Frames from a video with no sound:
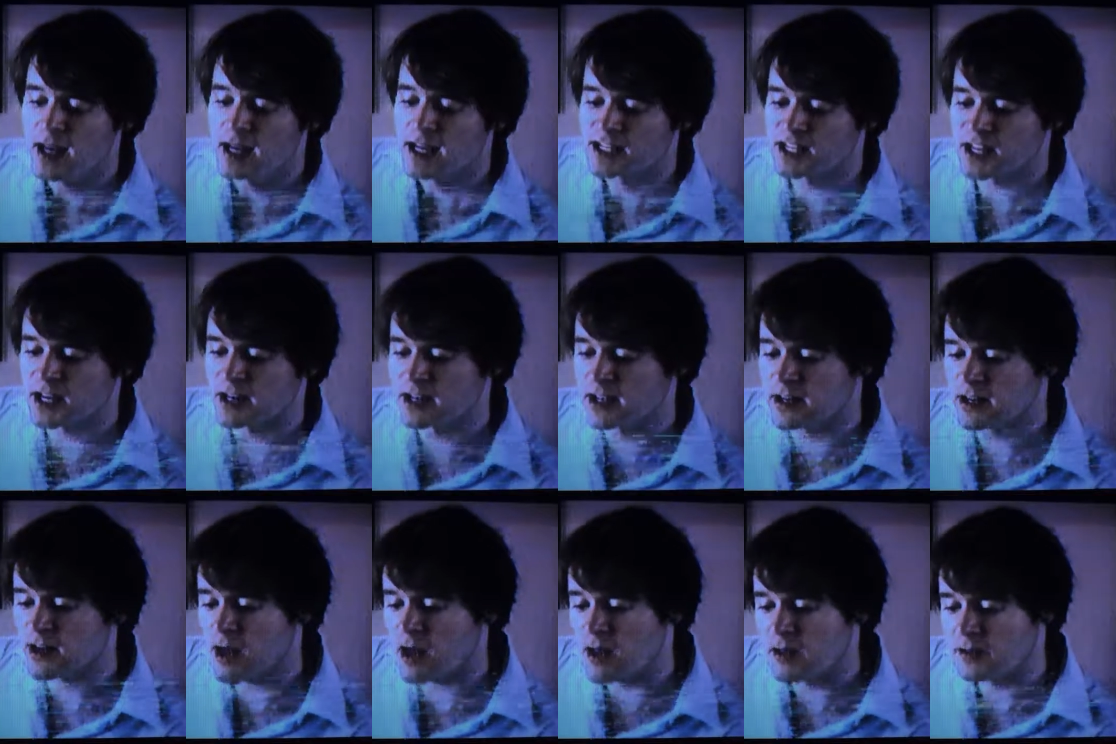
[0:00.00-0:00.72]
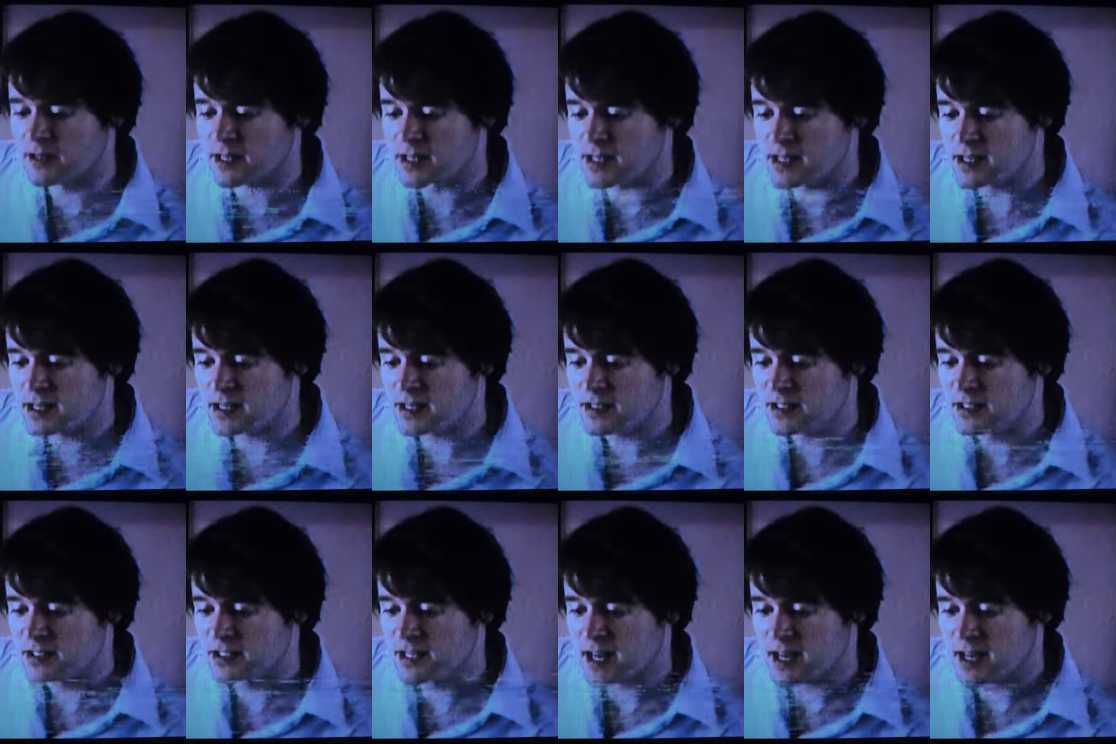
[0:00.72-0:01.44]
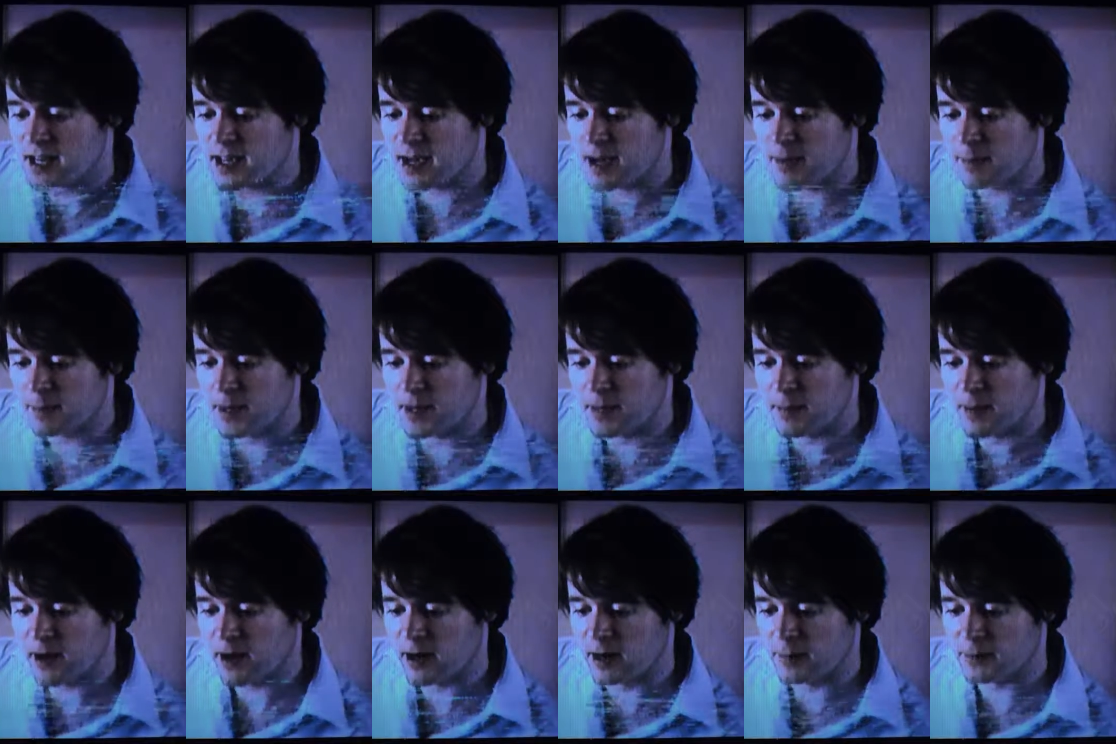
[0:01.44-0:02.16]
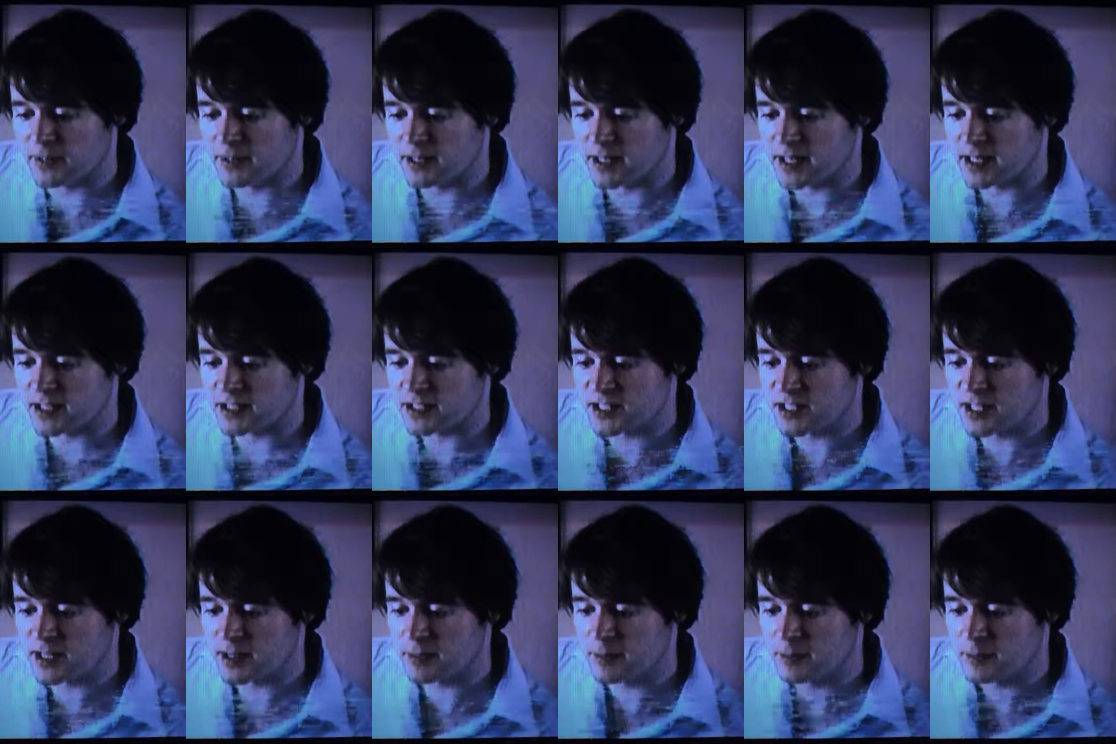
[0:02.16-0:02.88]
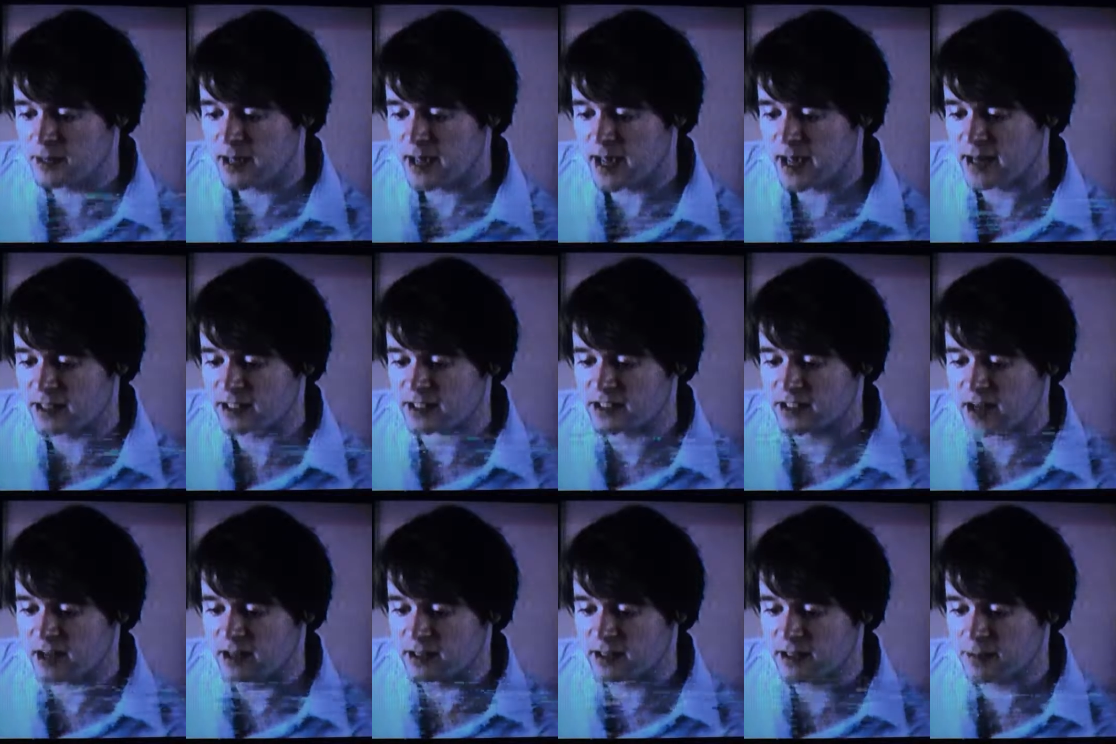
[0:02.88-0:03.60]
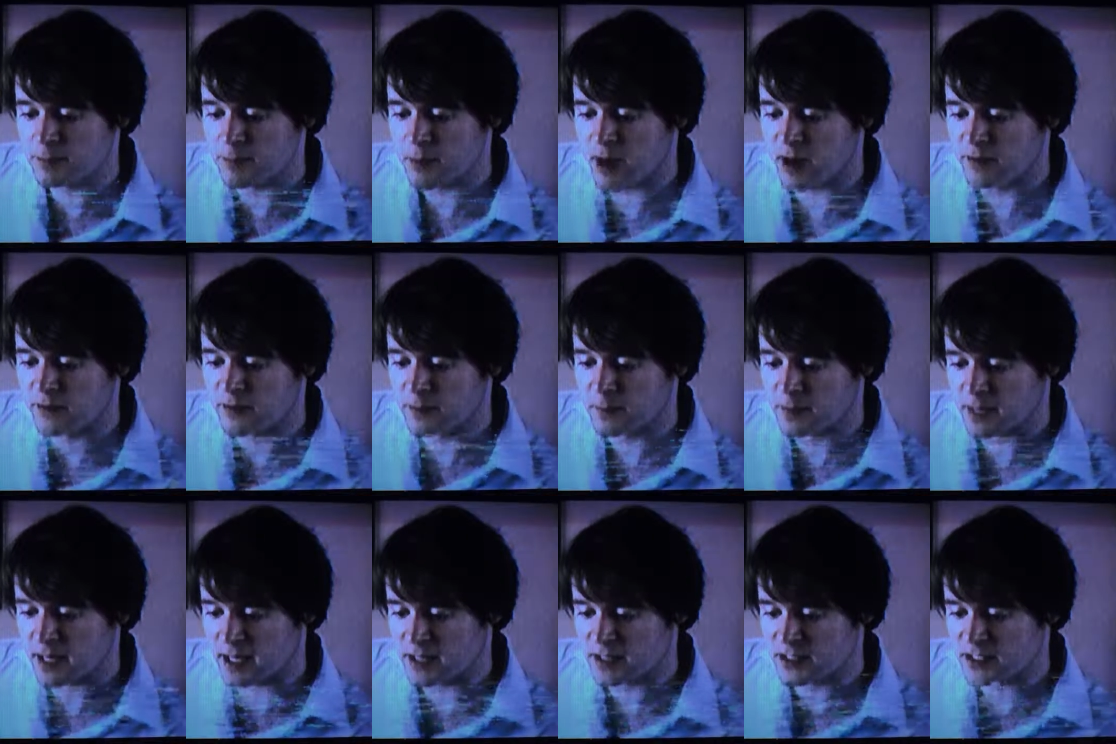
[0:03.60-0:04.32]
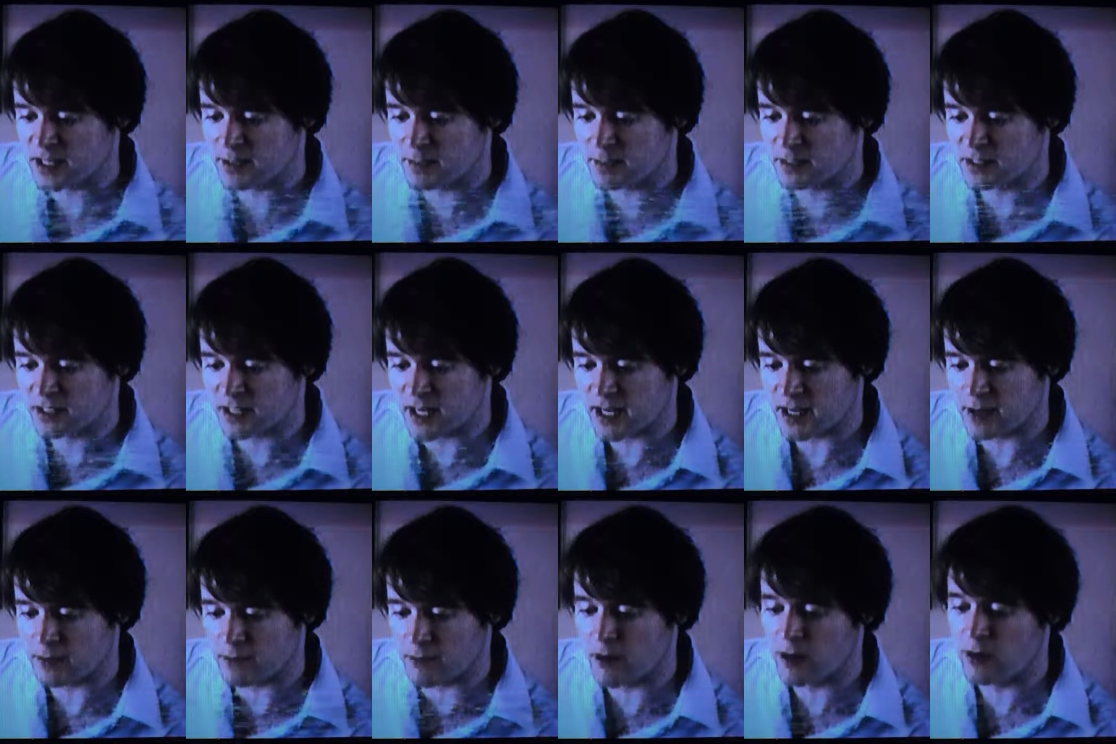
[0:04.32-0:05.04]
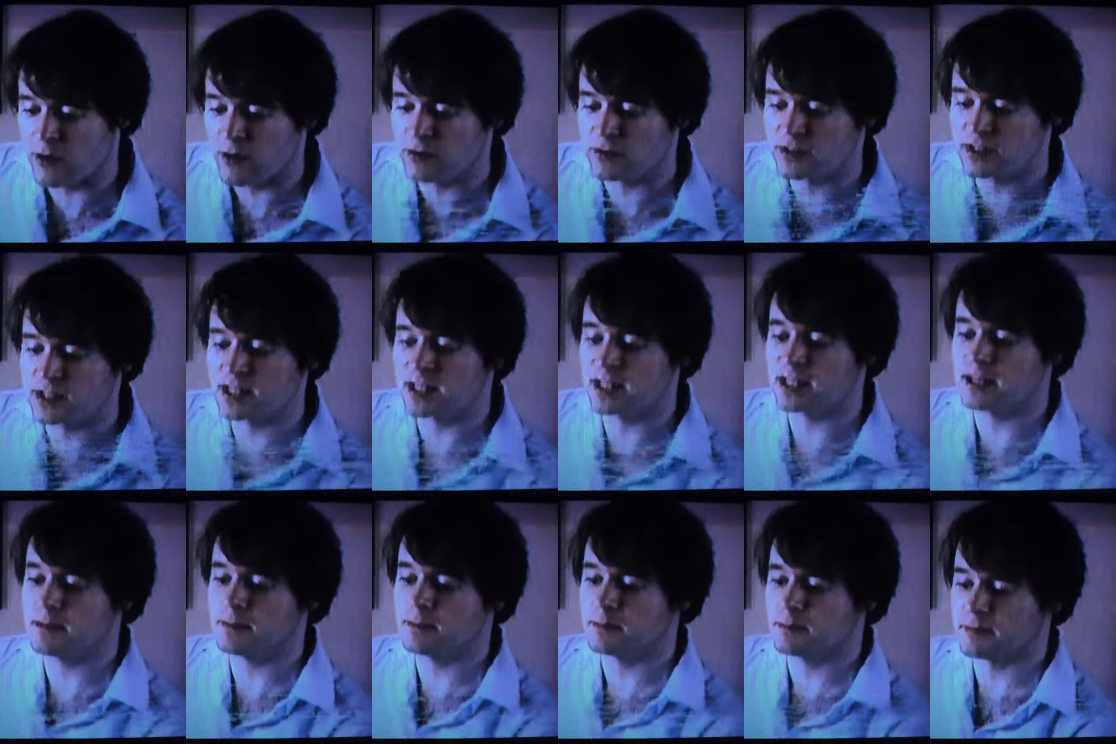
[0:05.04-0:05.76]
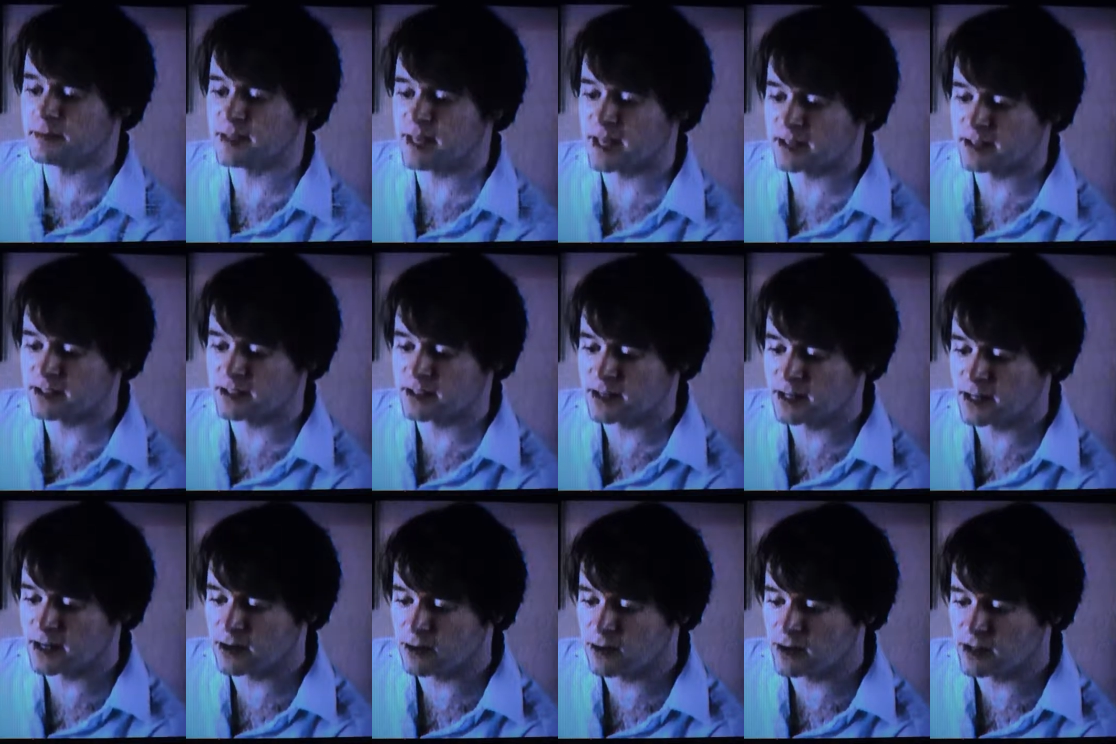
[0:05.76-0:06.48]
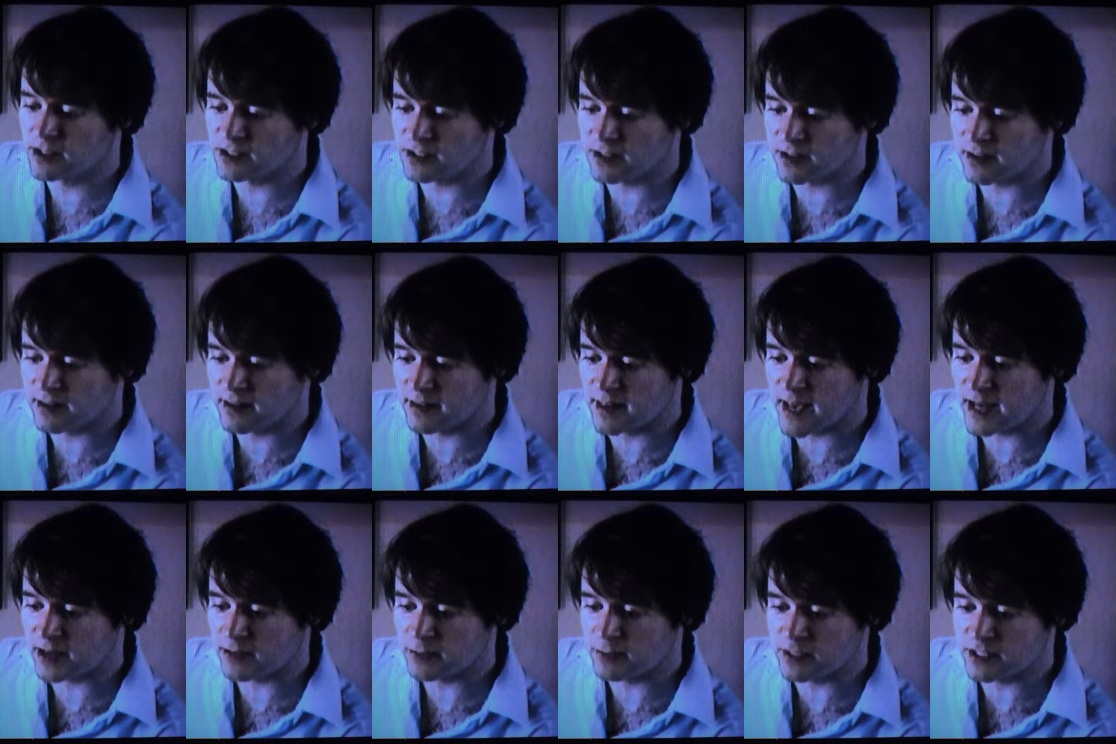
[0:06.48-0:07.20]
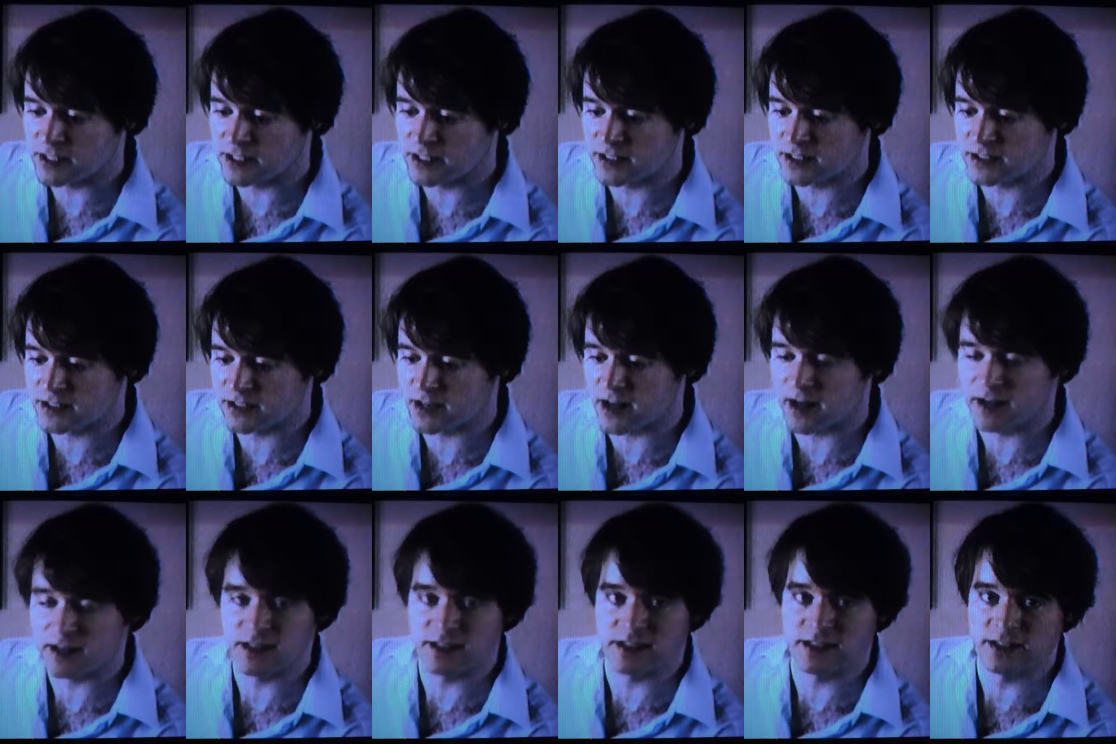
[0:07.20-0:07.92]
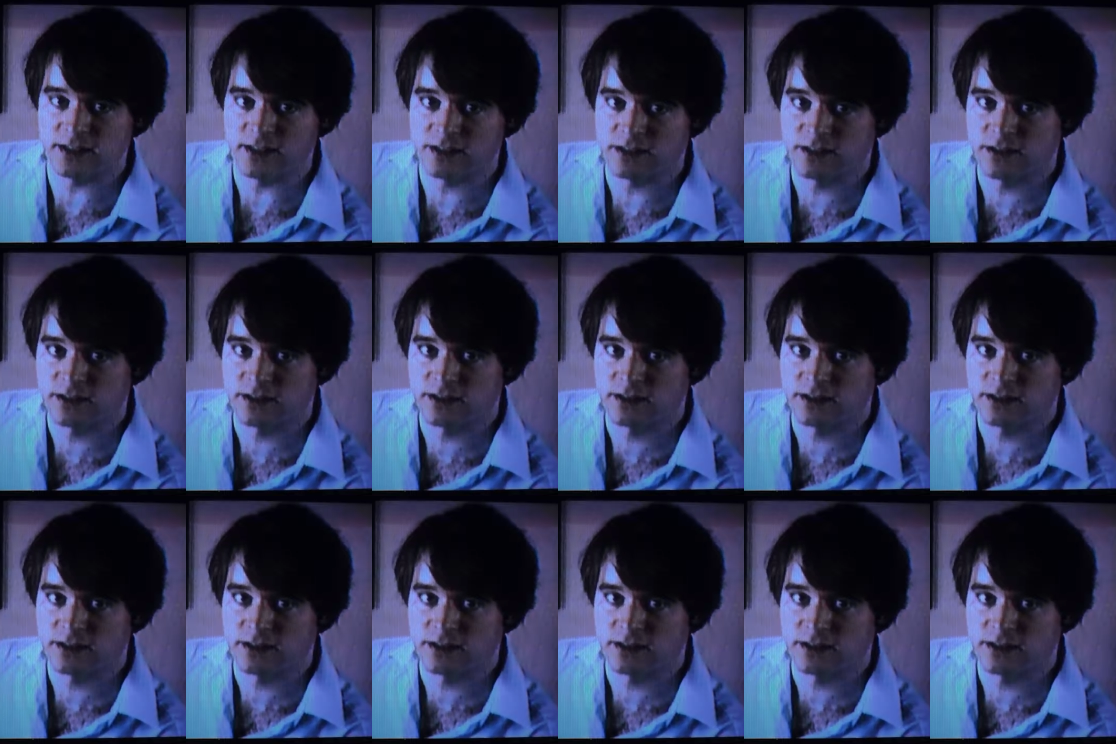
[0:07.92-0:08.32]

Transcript: Some of all these take up a parable against him, and a taunting proverb against him, and say, Woe to him that increaseth that which is not his.